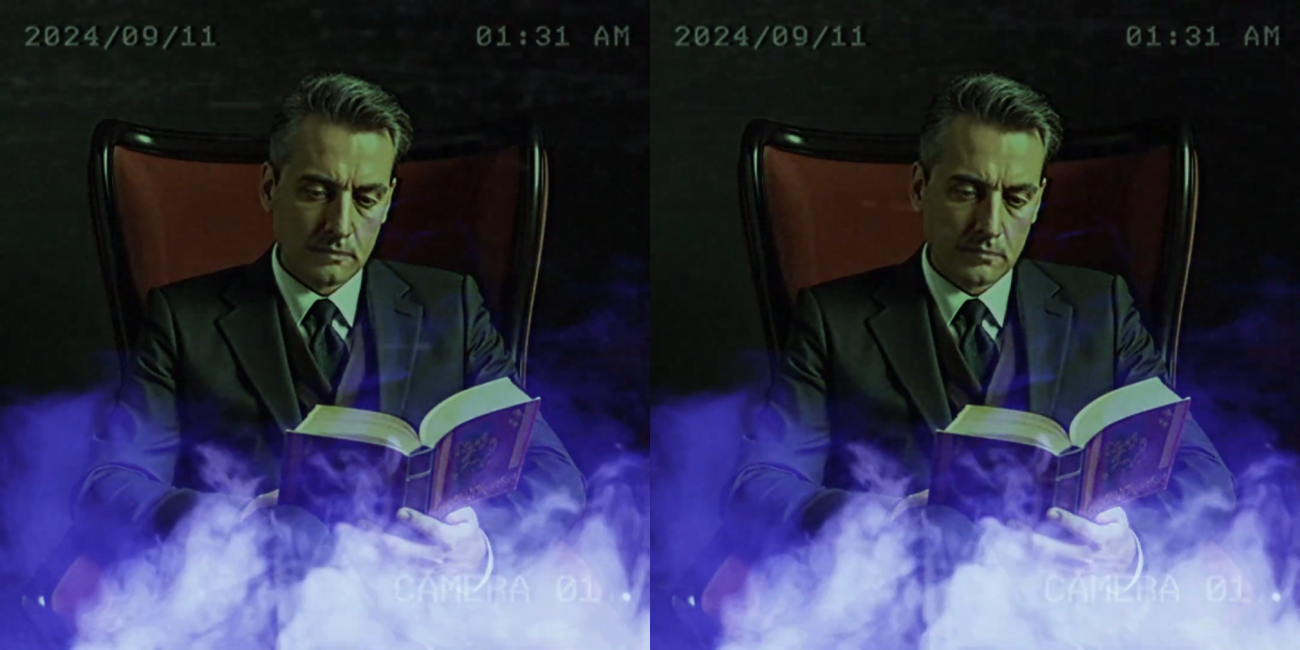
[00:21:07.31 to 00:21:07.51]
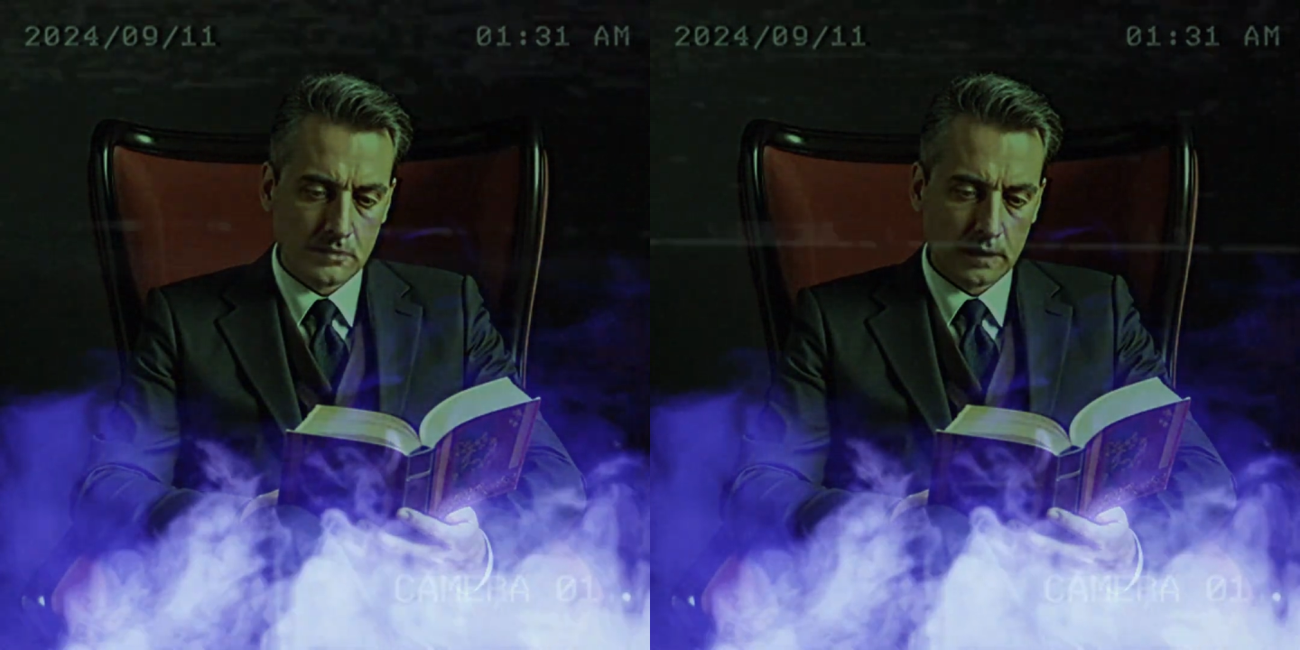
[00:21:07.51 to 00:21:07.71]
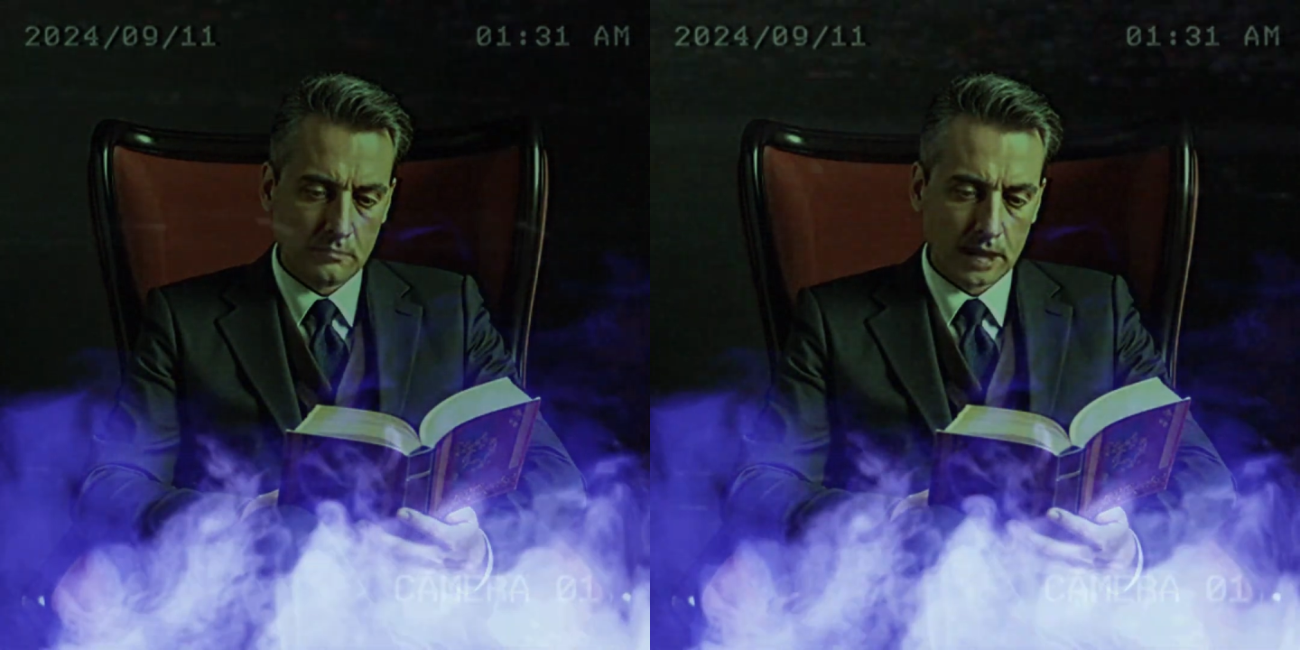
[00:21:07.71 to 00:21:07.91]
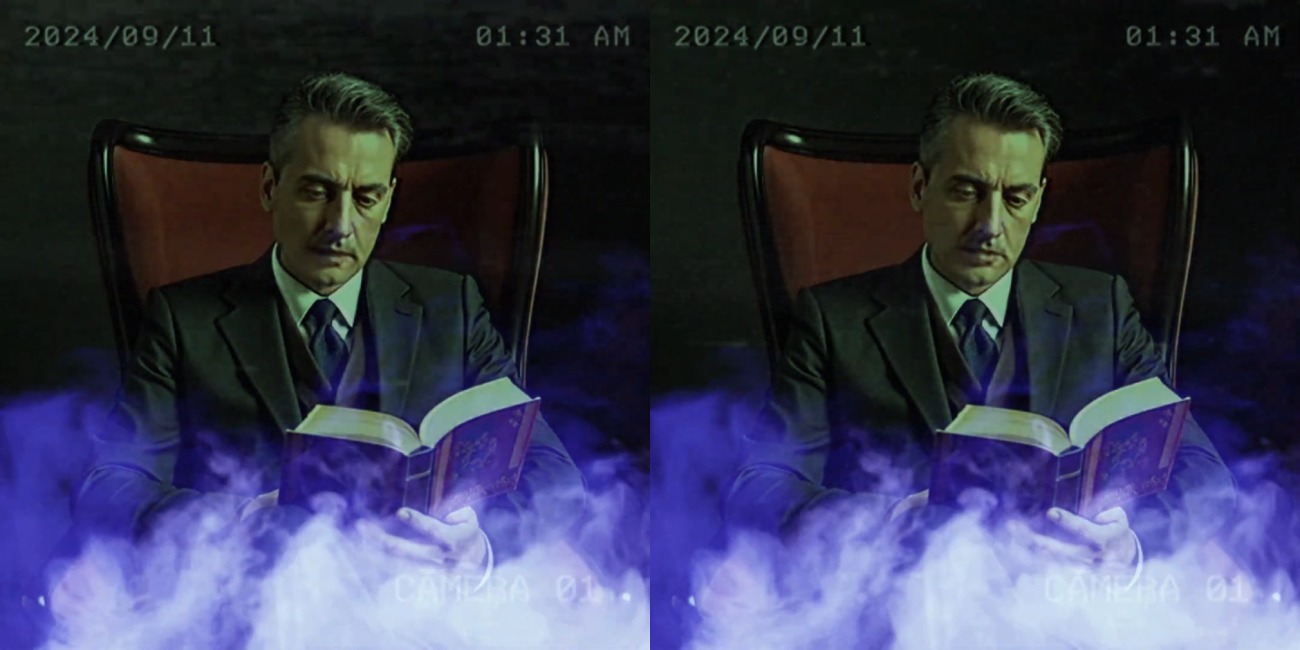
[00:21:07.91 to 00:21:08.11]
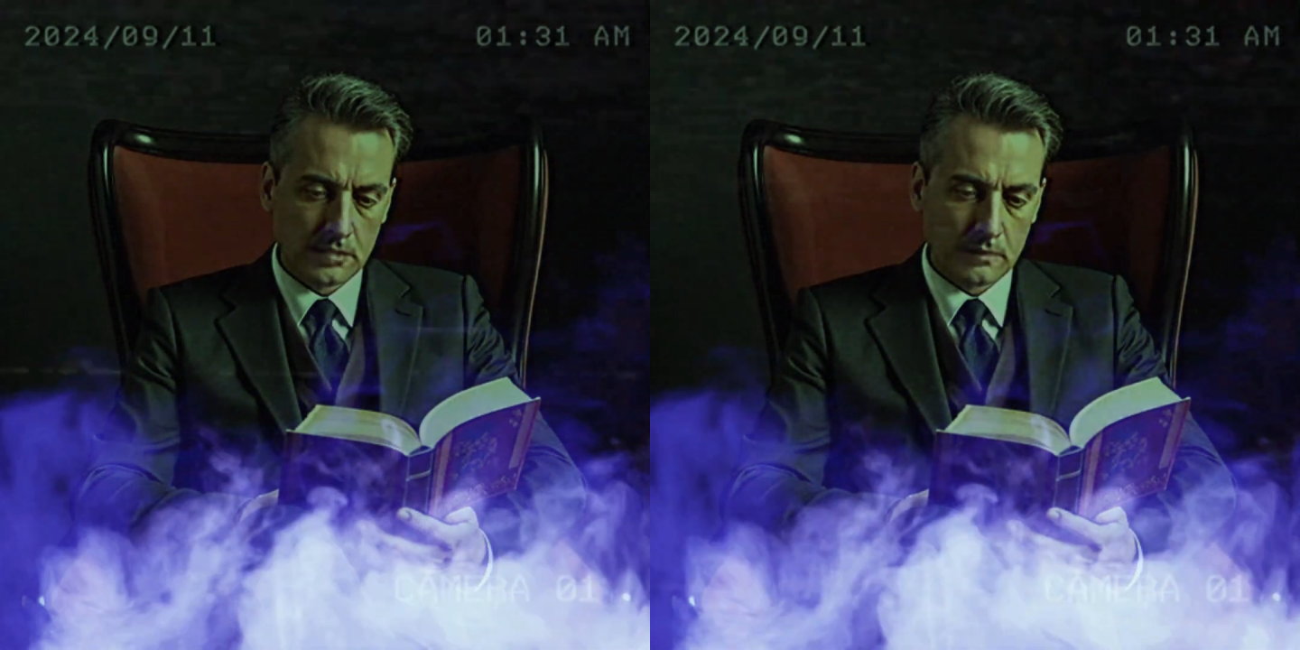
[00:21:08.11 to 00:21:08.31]
for
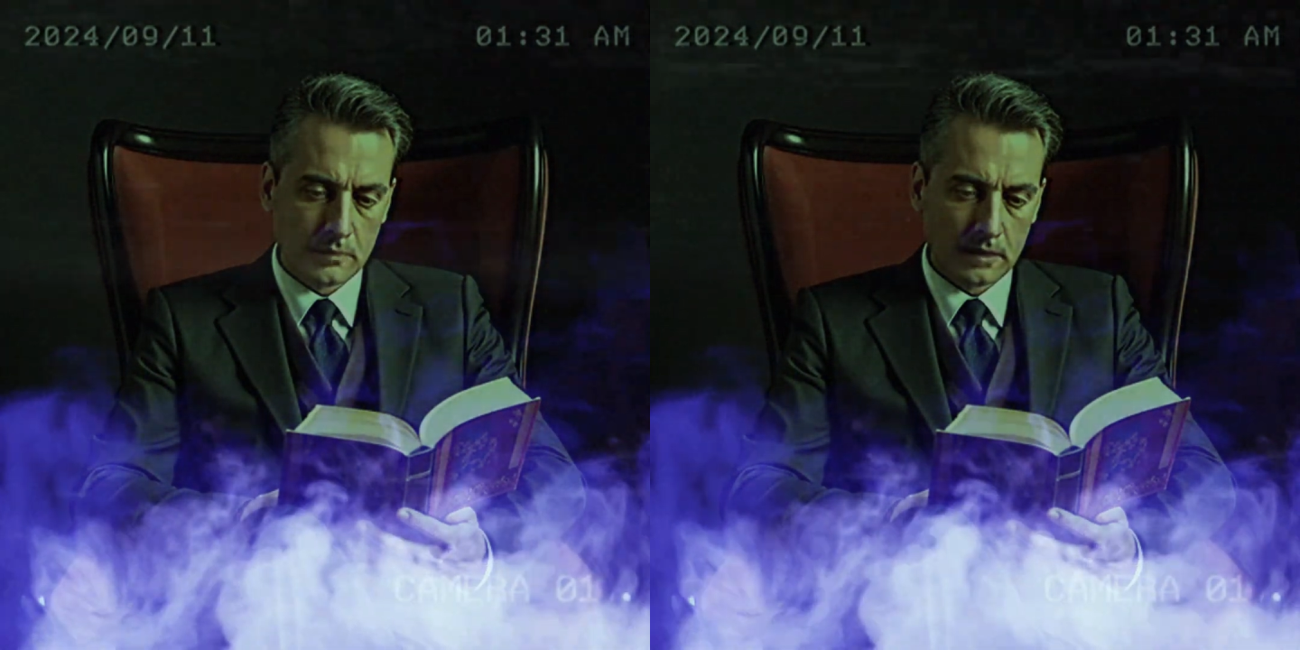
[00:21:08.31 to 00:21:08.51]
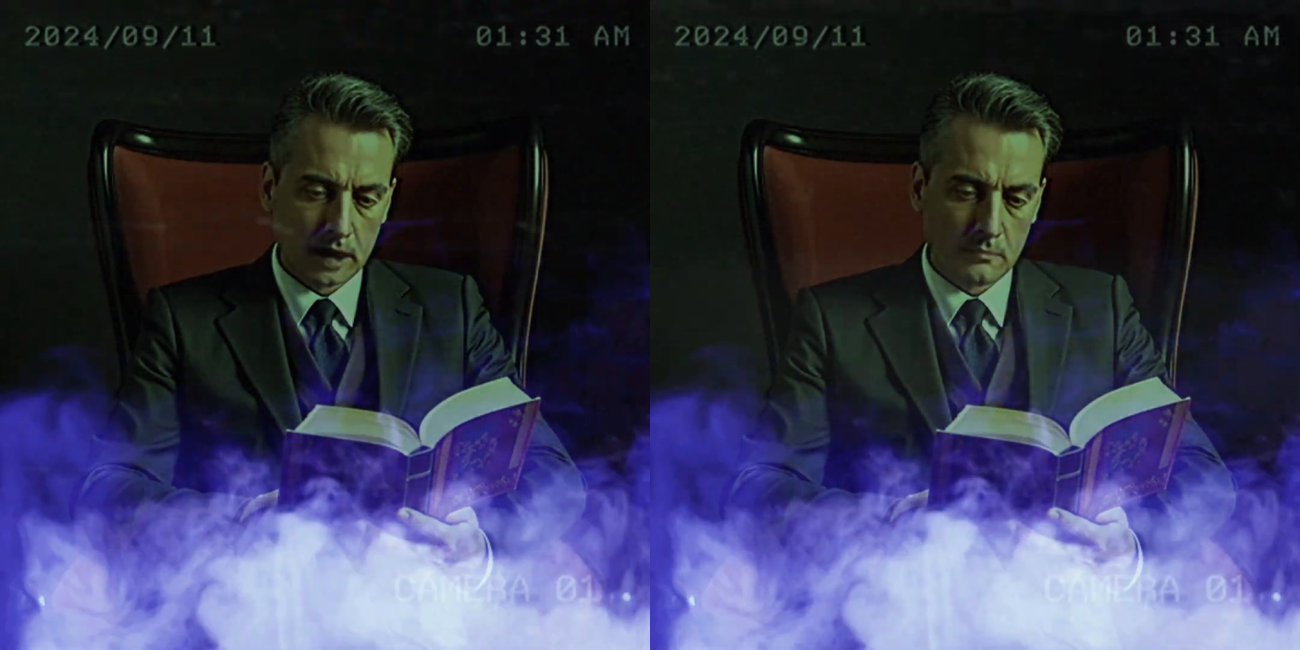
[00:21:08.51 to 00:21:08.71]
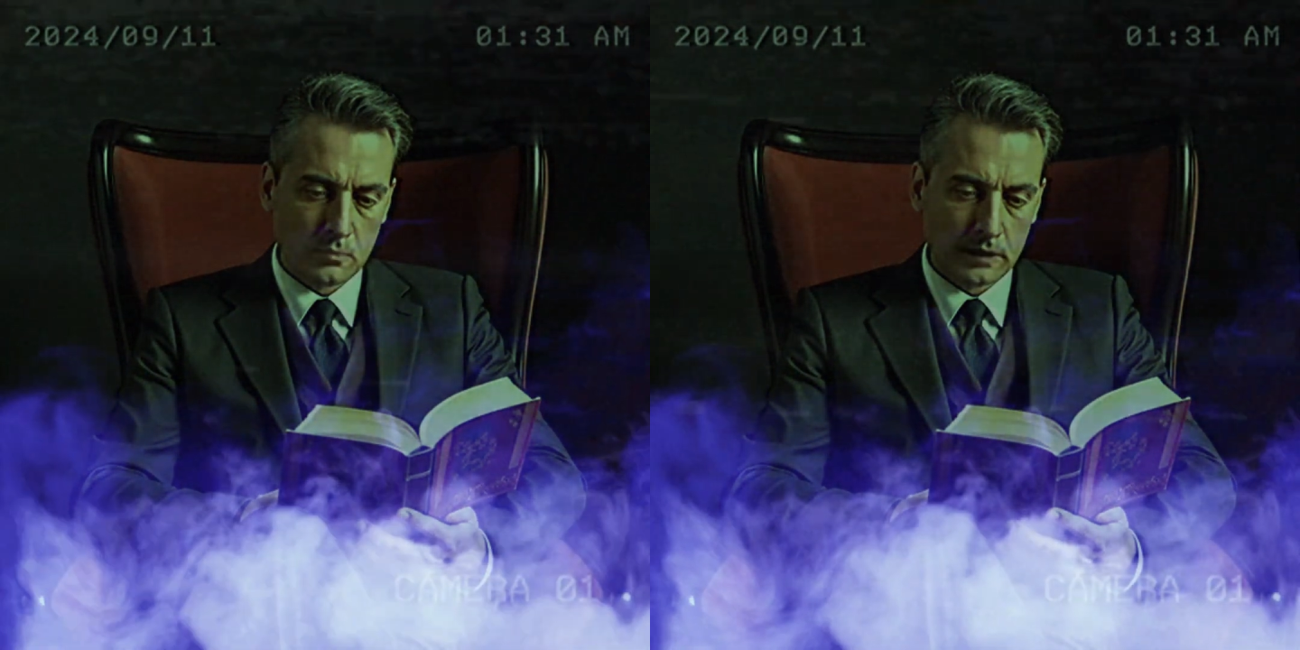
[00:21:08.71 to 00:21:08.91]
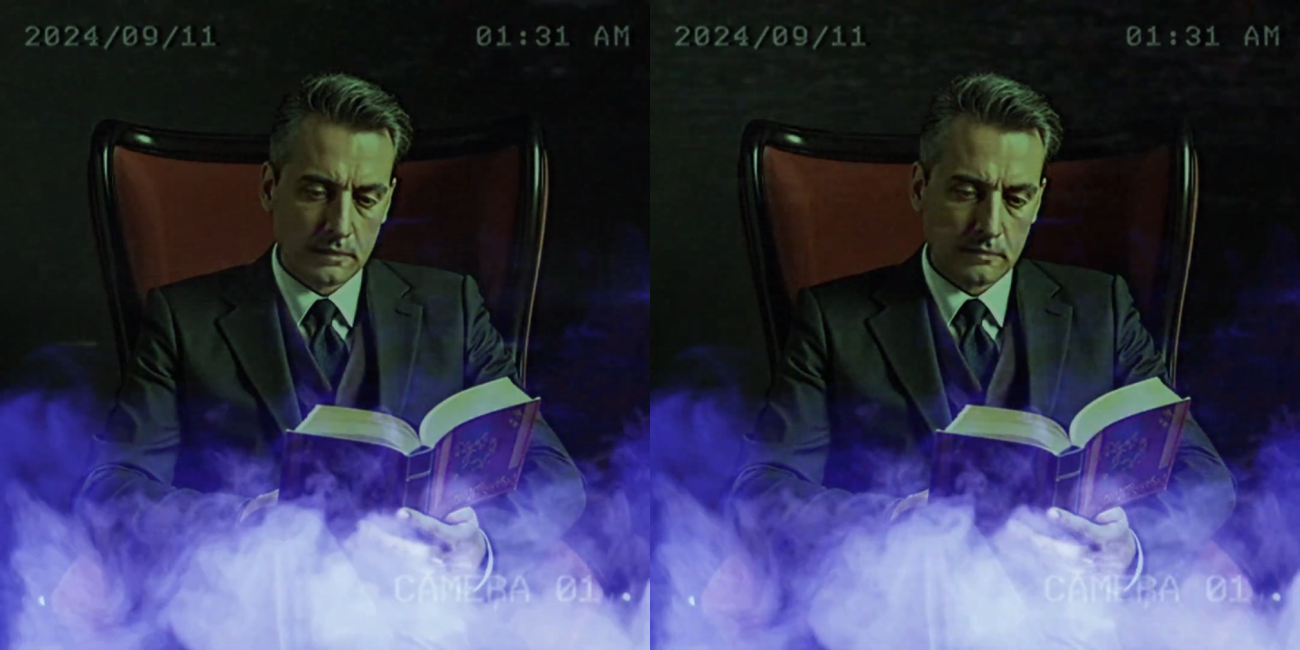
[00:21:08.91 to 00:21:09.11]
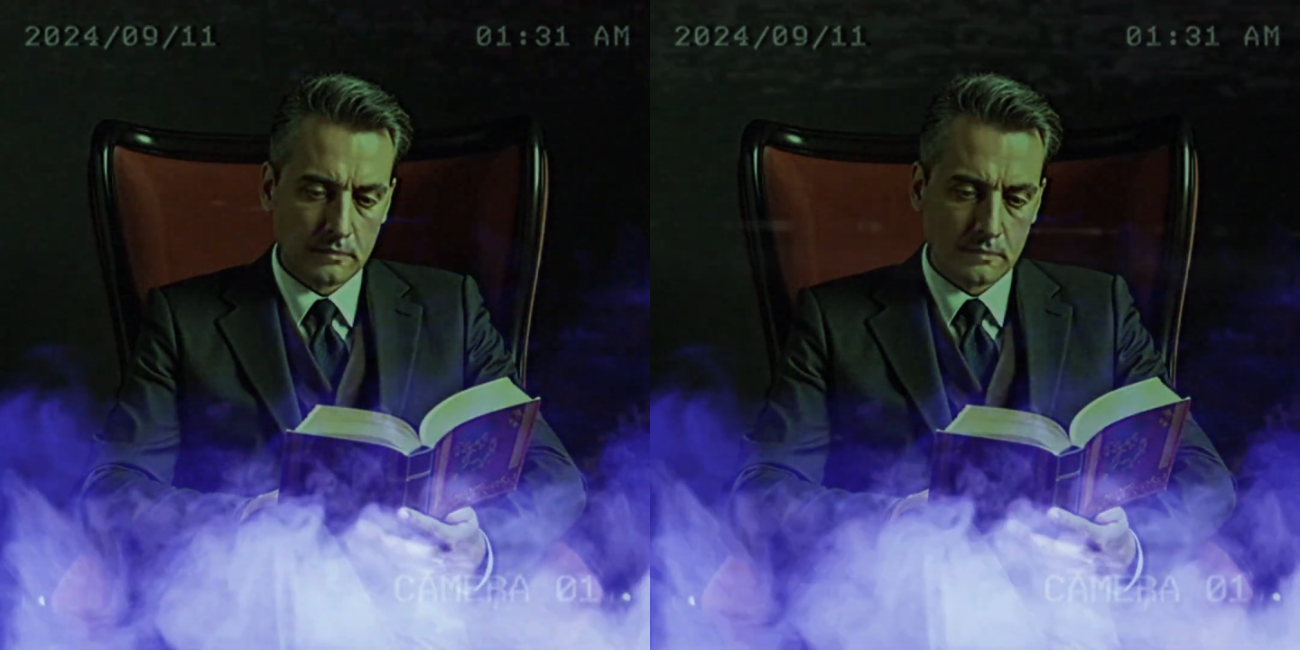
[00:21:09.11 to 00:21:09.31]
sometimes it had been hungry.